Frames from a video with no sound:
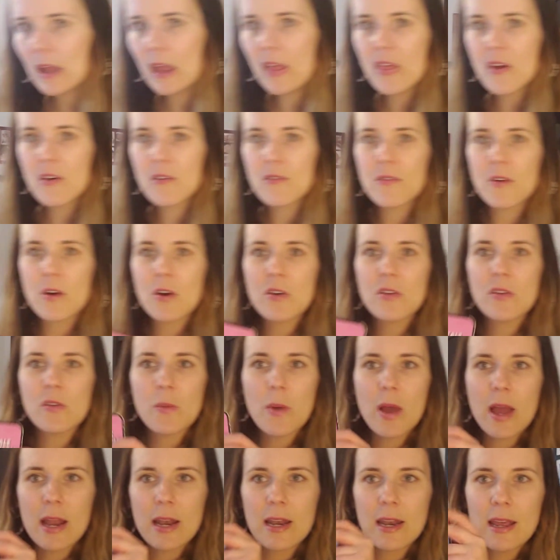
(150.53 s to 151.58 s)
The first
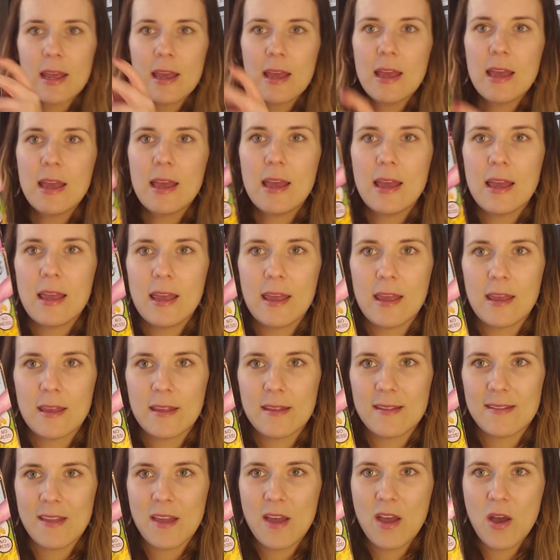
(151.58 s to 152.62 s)
one
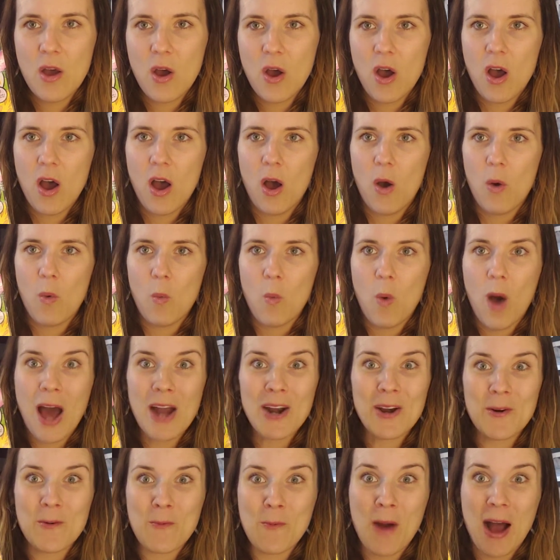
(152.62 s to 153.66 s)
is a
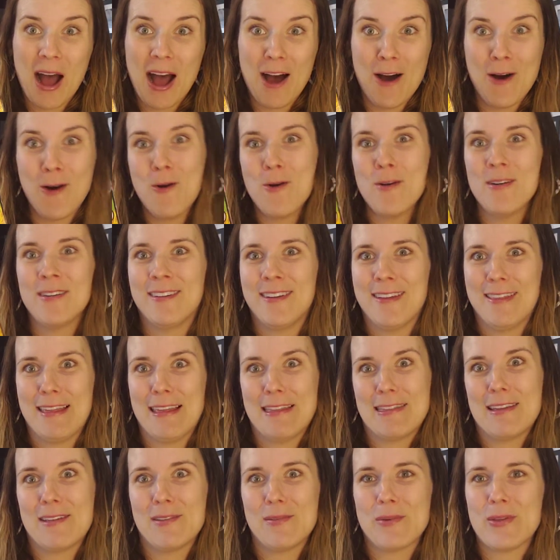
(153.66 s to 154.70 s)
water wow. I
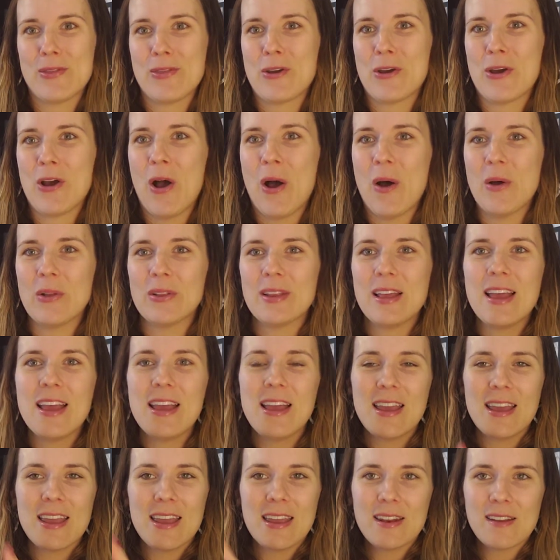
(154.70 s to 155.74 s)
think that's what they're called.
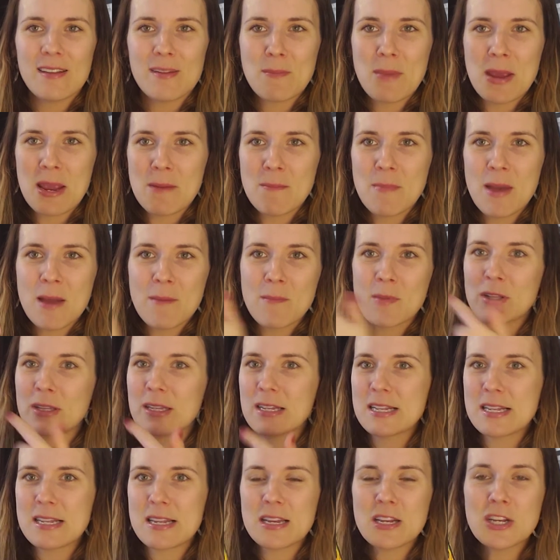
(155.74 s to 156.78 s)
It is made by
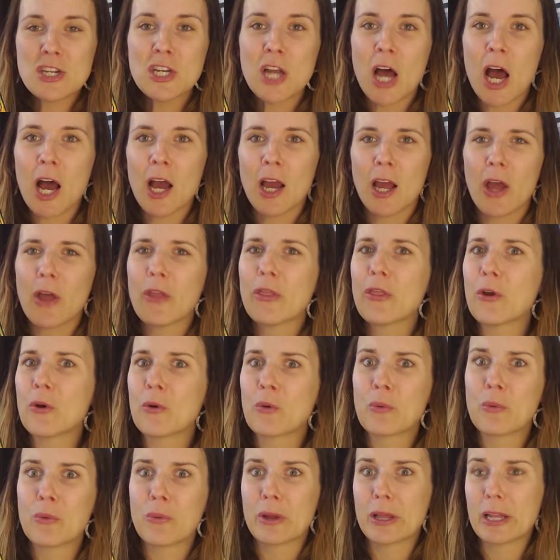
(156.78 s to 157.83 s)
Melissa & Doug. They're
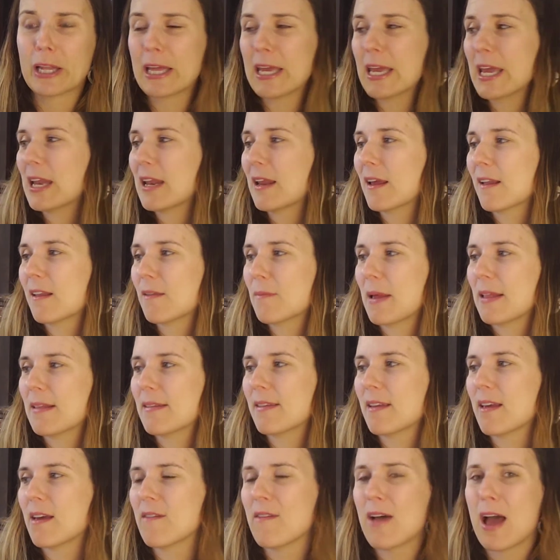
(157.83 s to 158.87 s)
really
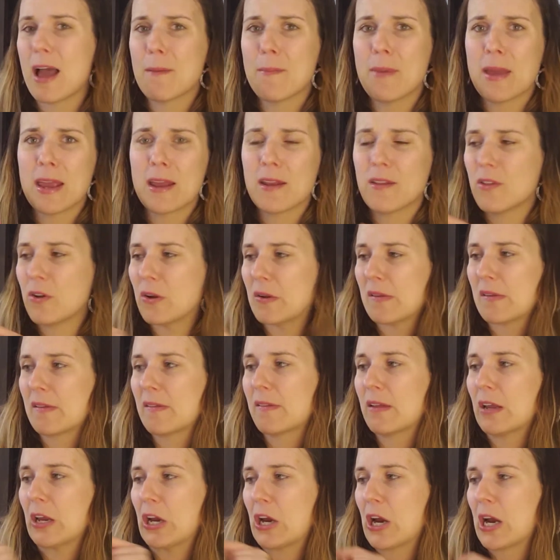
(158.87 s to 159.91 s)
inexpensive. There's a
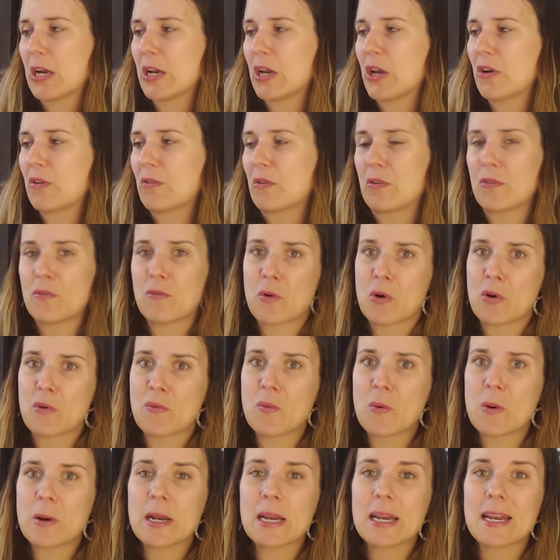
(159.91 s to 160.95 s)
sticker on here for
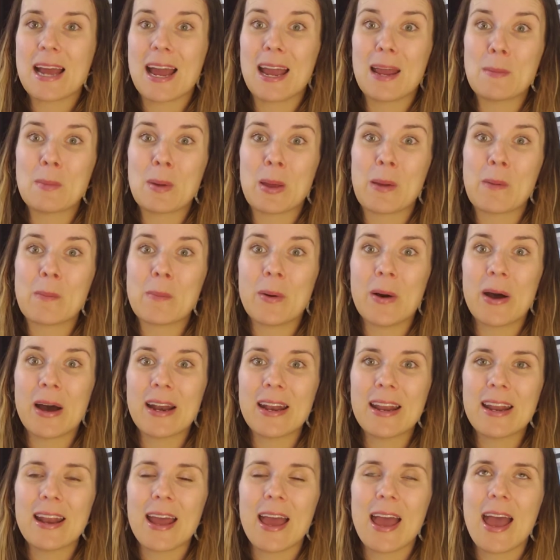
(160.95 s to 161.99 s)
$4.49, but I
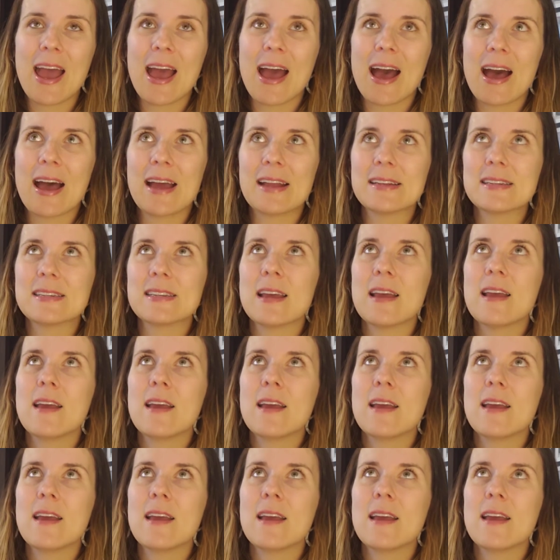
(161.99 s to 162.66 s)
bought it at